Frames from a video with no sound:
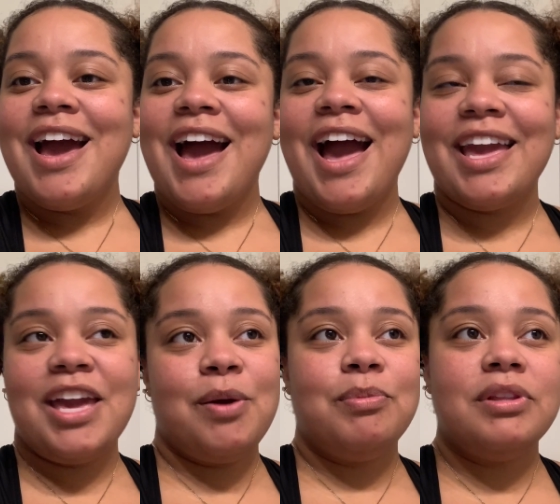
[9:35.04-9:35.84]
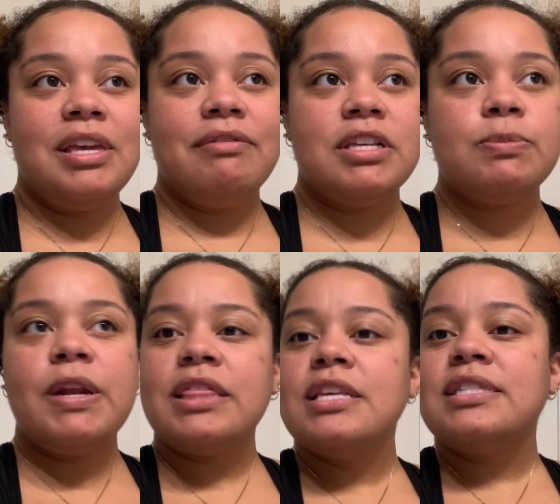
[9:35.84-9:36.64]
I can't believe this. But
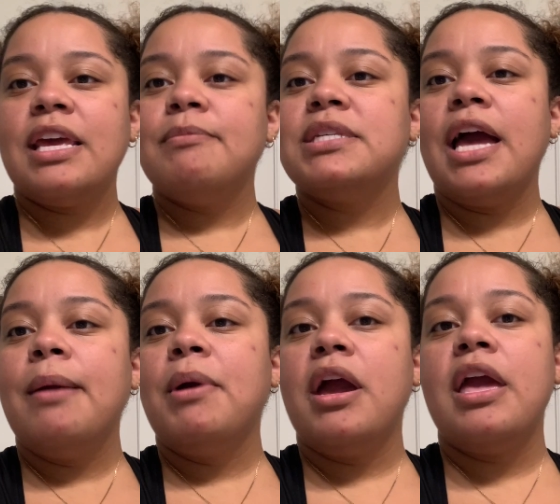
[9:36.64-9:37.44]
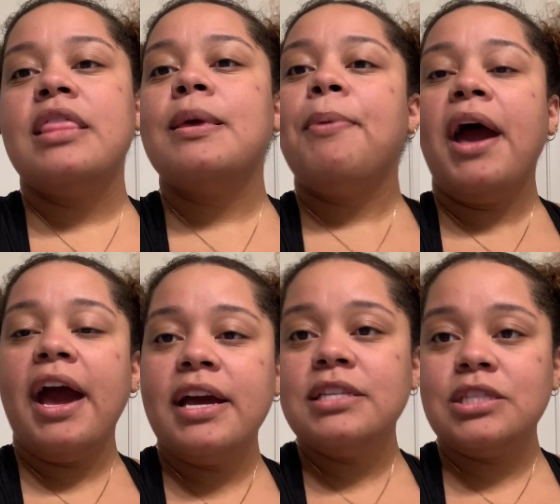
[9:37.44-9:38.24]
at the same time, in the
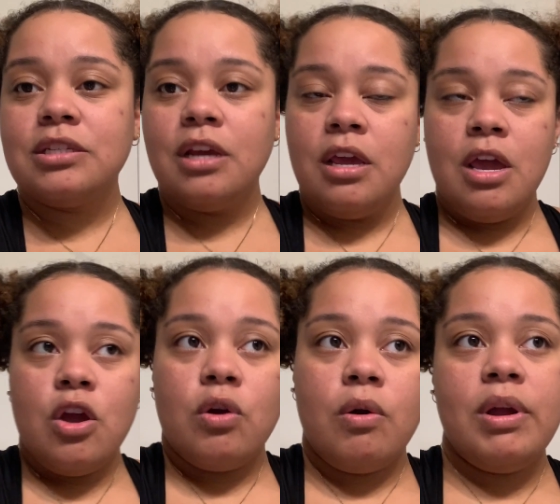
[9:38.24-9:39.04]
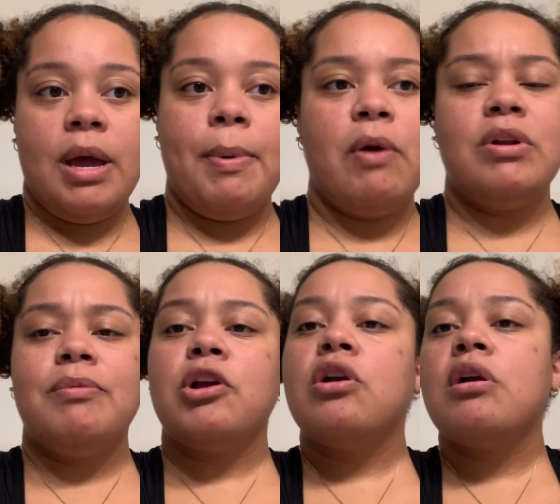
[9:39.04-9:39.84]
past, growing up, I would have
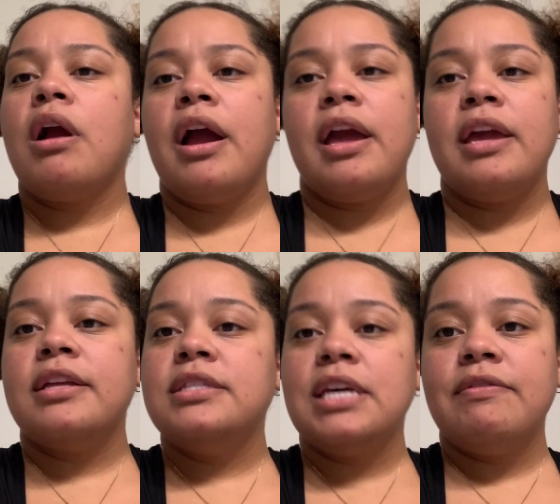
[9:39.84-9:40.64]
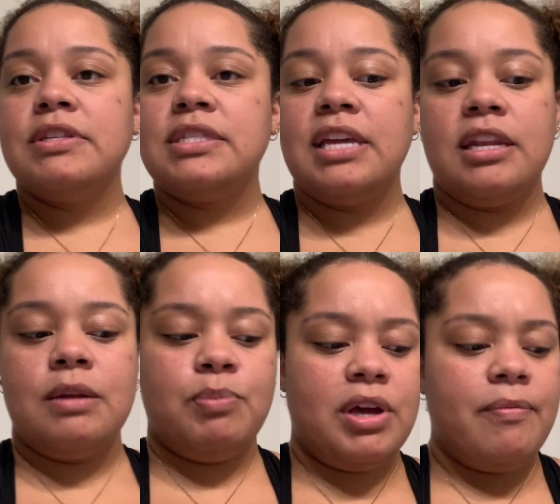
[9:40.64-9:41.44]
been crying and
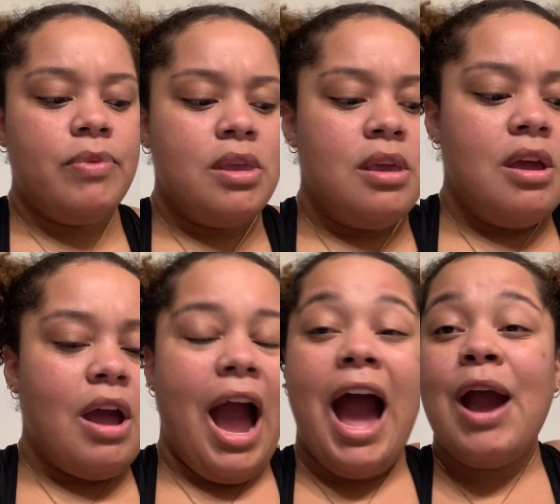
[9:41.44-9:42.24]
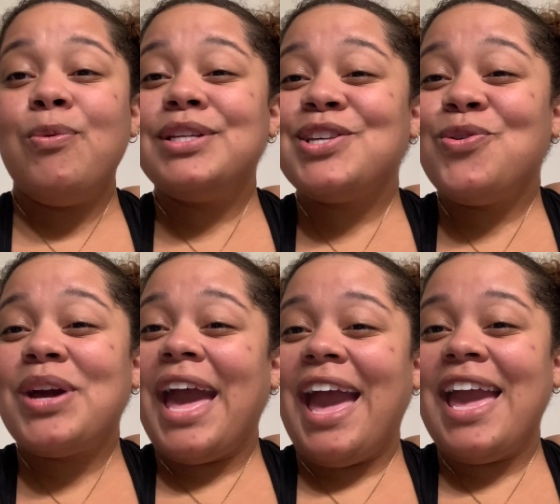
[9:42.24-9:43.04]
devastated, but I was
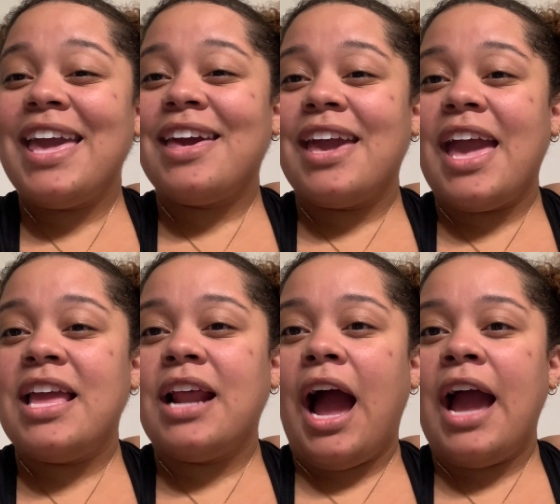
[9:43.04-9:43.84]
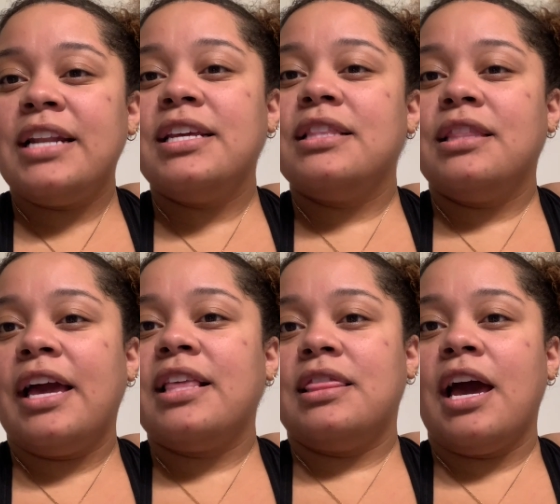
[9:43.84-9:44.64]
okay, and I didn't
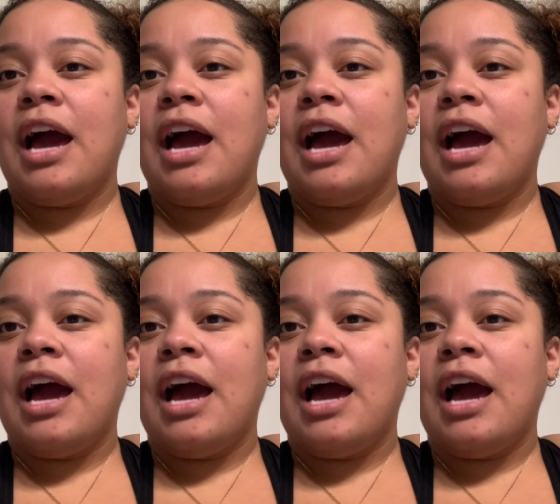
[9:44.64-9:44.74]
like that.